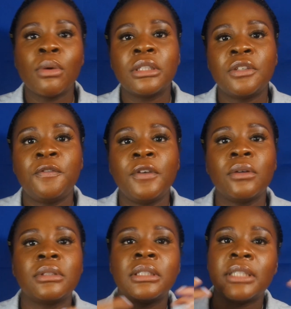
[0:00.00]
want to
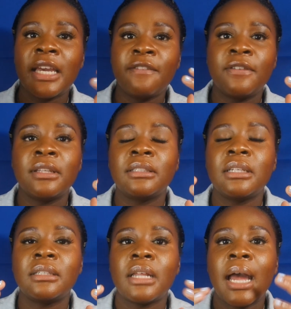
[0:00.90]
feel safe in the
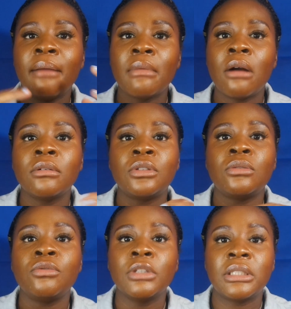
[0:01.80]
sense that I'm going
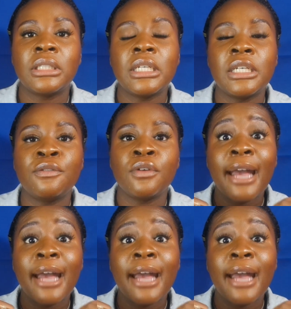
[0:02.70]
to receive